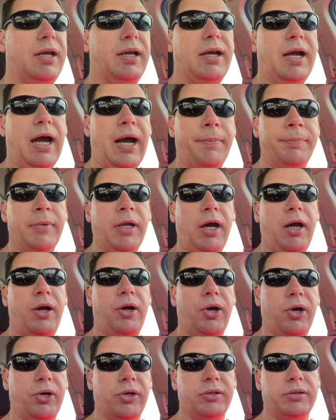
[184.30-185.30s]
I'm not
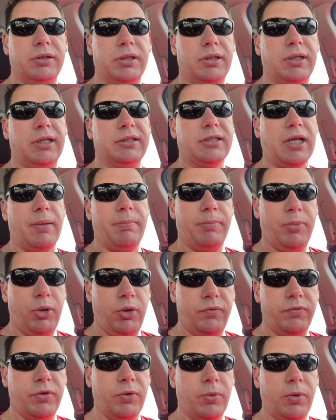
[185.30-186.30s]
hurting unless I
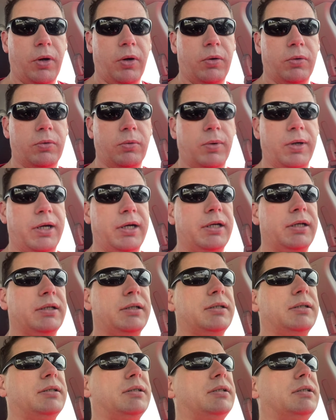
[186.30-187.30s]
move the wrong way,
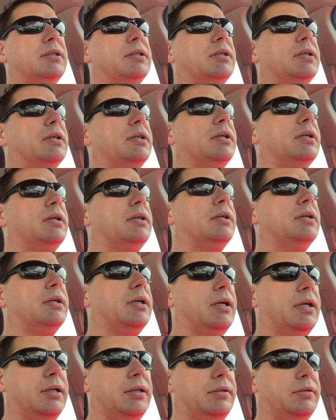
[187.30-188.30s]

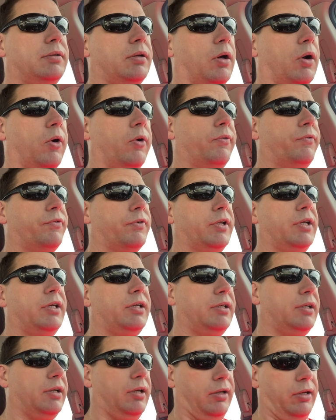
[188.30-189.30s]
and
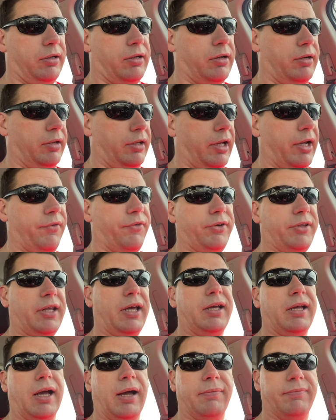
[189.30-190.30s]
hopefully
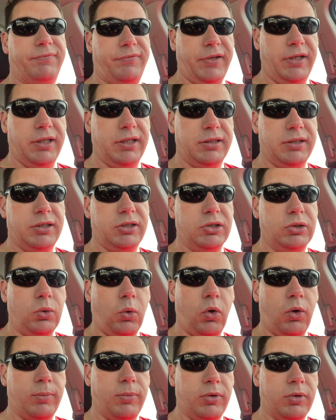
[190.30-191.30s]
everything I'm feeling is
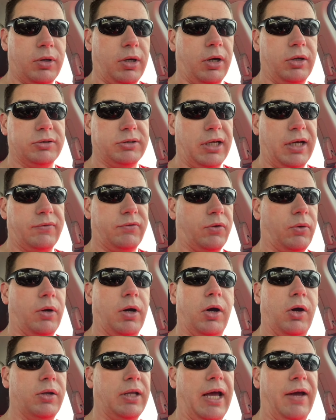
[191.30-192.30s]
normal, because after
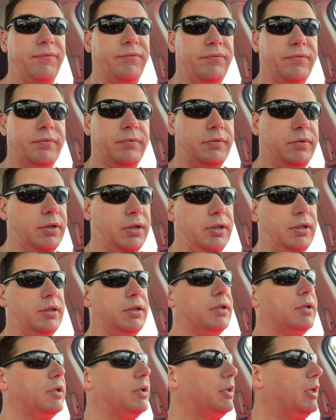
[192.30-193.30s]
all,
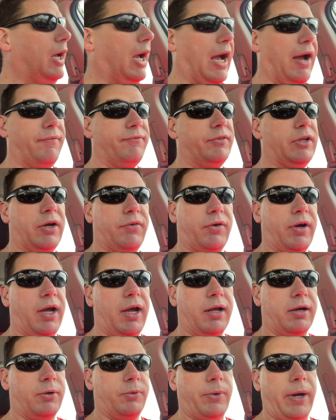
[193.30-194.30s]
I've never
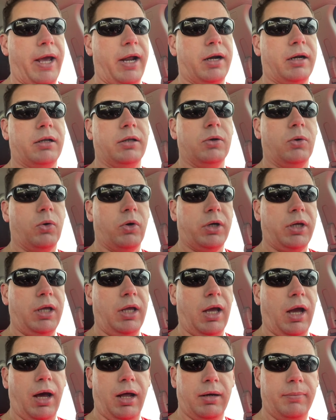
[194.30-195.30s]
had a radical
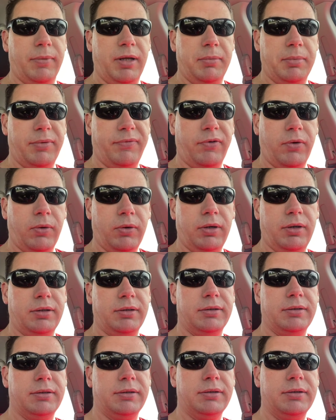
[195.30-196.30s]
orchiotomy before,
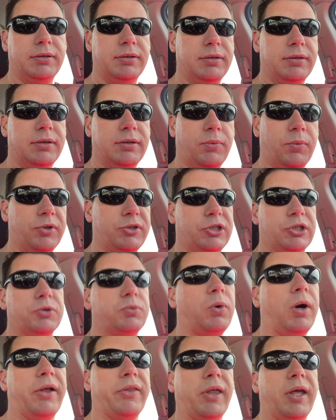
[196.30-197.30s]
which is
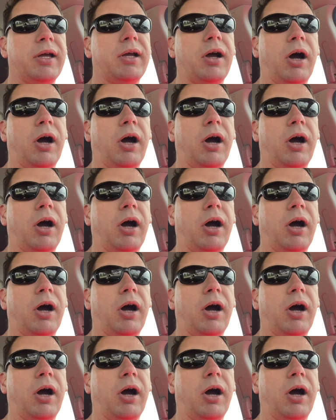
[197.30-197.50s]
what they